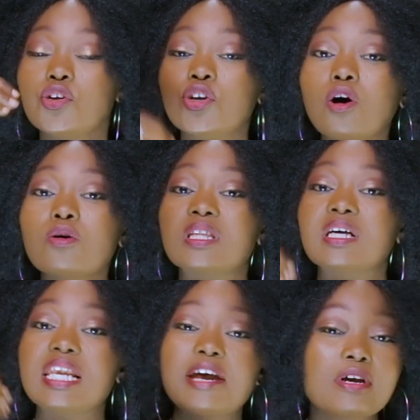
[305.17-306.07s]
Know
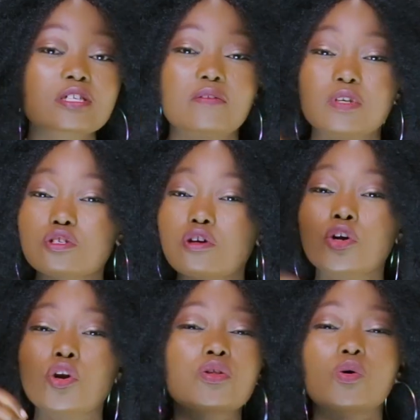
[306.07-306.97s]
the lyrics of the
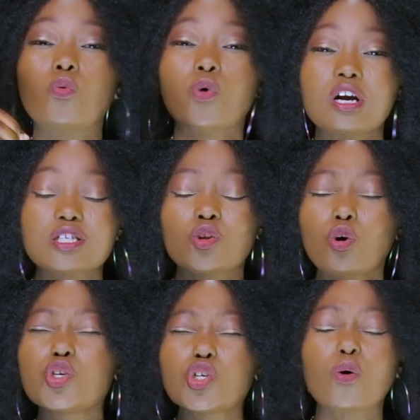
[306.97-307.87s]
song, know the words,
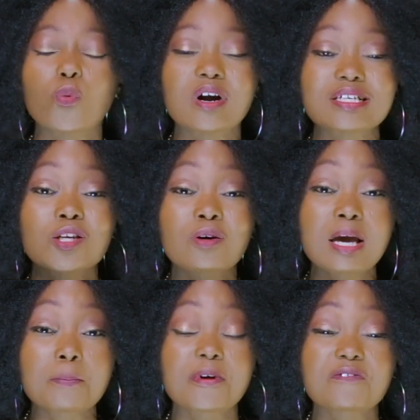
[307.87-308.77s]
know your words,
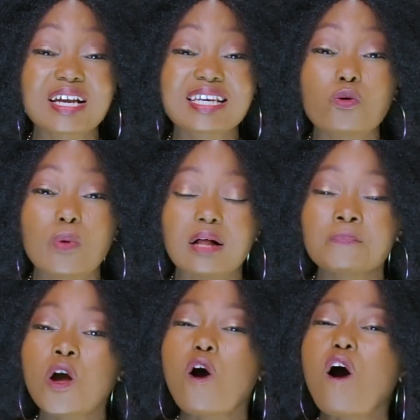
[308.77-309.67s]
know them perfectly well.